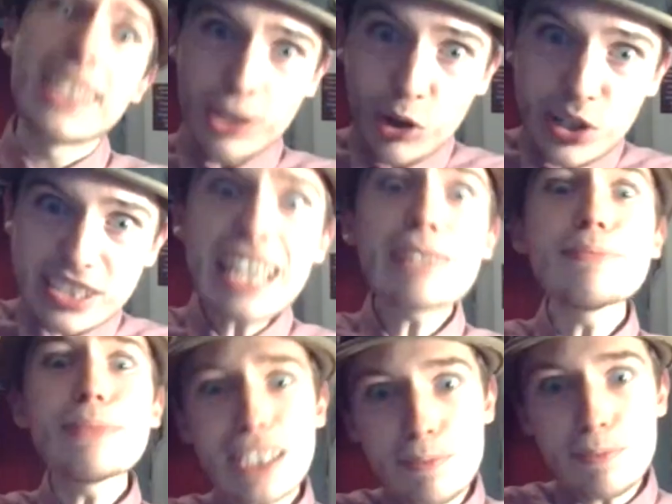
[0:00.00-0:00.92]
Noisy,
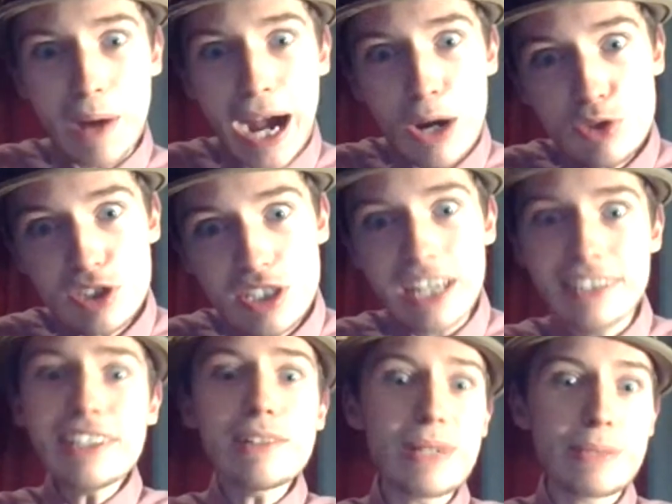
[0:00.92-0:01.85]
Mr. Bounce,
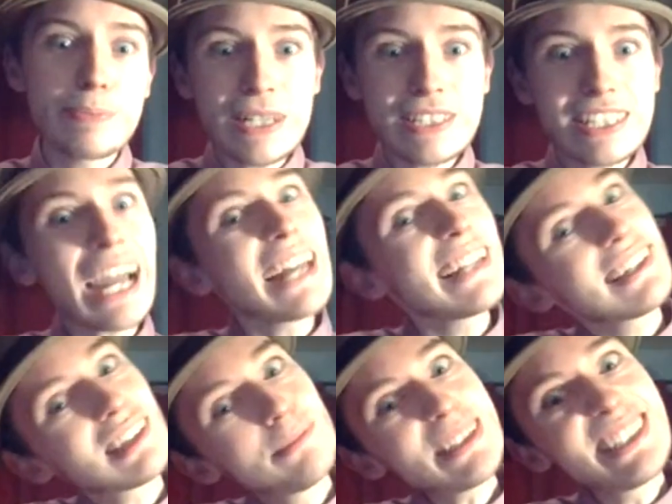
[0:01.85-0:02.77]
Little Miss Magic, and
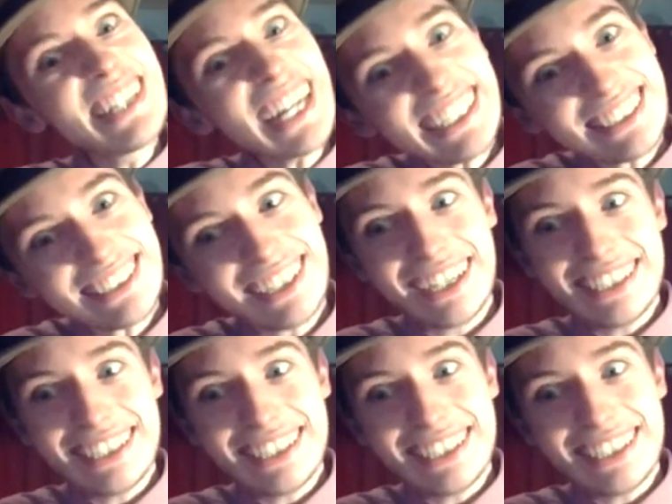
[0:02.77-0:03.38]
Little Miss Neat.